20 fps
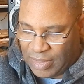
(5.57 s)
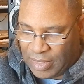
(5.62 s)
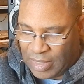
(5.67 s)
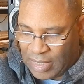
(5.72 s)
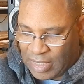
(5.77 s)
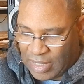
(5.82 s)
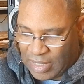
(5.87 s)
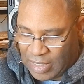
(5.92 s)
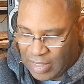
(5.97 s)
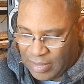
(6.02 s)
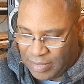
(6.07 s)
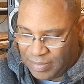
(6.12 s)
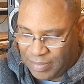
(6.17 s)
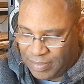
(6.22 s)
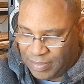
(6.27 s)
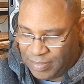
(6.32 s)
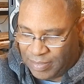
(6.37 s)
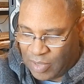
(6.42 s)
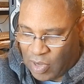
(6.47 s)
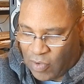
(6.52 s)

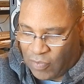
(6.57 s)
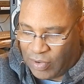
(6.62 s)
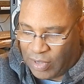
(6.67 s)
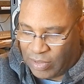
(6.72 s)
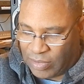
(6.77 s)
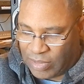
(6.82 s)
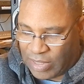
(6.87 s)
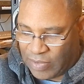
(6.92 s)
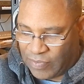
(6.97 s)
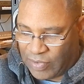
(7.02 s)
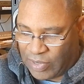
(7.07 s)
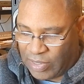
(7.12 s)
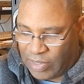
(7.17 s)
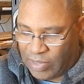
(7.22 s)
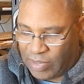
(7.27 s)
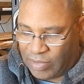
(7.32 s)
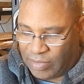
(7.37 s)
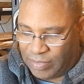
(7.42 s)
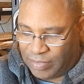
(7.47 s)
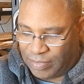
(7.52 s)
Hopefully it don't take very
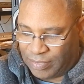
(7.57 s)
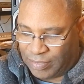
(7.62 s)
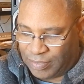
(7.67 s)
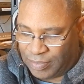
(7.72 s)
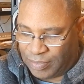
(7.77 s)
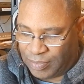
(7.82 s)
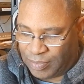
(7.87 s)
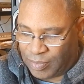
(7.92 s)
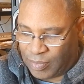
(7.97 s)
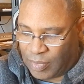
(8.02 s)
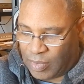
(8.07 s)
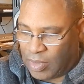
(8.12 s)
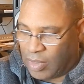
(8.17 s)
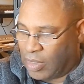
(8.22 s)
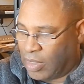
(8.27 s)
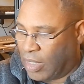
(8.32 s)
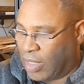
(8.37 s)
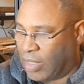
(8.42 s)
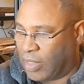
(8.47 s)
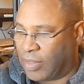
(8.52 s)
long.
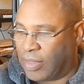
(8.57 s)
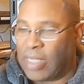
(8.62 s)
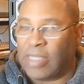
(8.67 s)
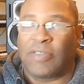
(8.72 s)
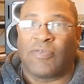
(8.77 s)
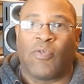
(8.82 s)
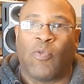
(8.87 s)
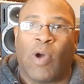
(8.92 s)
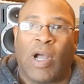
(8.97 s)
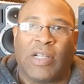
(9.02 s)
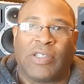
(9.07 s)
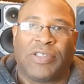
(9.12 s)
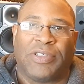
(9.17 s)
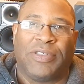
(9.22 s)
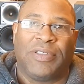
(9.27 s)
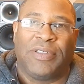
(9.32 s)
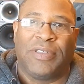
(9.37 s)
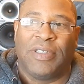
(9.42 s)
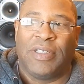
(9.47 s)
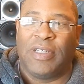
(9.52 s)
Thanks for
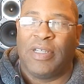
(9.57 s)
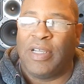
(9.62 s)
watching.